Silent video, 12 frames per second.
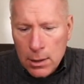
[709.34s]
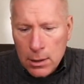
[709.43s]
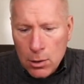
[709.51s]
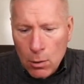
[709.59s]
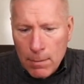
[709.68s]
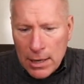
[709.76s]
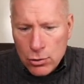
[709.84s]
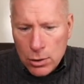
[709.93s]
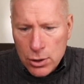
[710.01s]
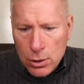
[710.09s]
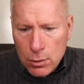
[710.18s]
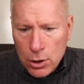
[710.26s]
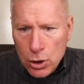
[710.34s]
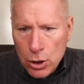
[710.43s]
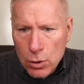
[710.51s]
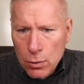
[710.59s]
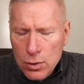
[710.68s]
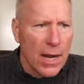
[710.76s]
metrics you can
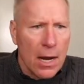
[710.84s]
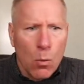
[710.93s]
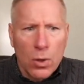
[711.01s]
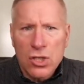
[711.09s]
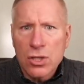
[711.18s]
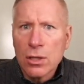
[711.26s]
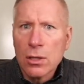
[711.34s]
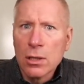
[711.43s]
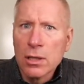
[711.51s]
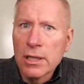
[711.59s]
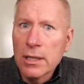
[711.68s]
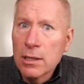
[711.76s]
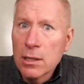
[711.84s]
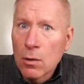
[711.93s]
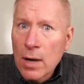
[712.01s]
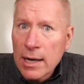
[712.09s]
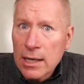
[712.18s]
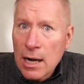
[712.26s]
use. What's the,
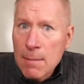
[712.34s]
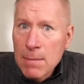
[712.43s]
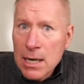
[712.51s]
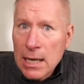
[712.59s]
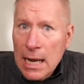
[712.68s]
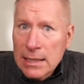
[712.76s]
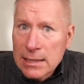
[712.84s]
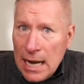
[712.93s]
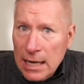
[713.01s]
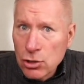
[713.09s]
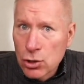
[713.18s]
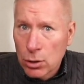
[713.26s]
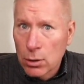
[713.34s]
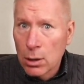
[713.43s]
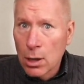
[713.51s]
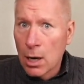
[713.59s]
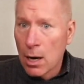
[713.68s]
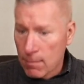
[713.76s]
can I mitigate danger
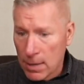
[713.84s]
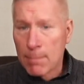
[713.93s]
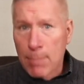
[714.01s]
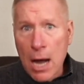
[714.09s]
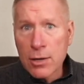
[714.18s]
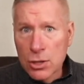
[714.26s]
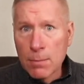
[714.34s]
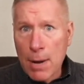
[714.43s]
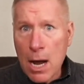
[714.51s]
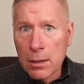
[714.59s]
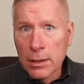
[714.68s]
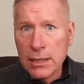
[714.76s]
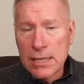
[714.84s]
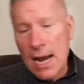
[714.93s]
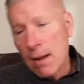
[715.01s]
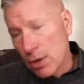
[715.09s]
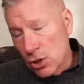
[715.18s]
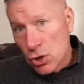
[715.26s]
to bodily
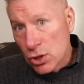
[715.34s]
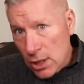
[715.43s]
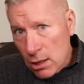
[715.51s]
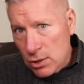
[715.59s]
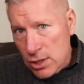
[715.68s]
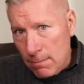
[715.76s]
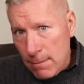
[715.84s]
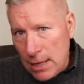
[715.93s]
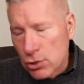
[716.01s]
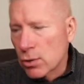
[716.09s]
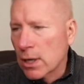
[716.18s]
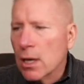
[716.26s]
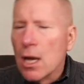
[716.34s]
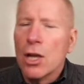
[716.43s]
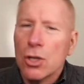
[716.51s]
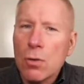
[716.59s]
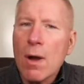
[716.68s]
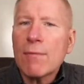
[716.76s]
damage? There's a metric.
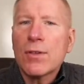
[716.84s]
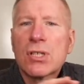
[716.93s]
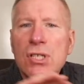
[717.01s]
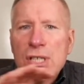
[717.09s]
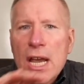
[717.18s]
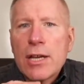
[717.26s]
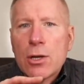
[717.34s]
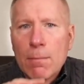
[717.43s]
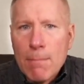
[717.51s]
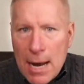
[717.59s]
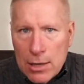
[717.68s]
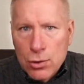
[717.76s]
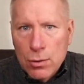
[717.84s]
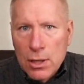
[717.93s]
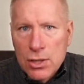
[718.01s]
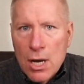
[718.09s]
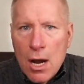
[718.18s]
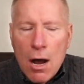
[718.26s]
You have to set your
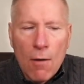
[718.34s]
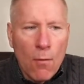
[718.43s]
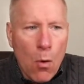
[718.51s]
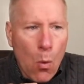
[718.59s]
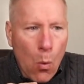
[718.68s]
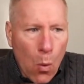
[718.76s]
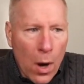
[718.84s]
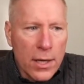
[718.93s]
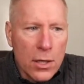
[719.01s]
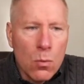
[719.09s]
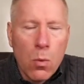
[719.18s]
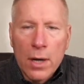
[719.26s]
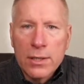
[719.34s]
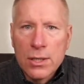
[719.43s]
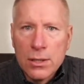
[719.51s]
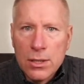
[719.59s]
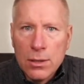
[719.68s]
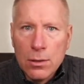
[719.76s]
metrics of what you want to
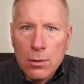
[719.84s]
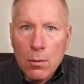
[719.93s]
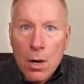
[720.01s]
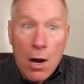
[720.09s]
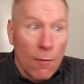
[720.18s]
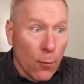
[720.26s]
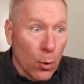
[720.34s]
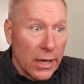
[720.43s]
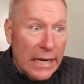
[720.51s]
do for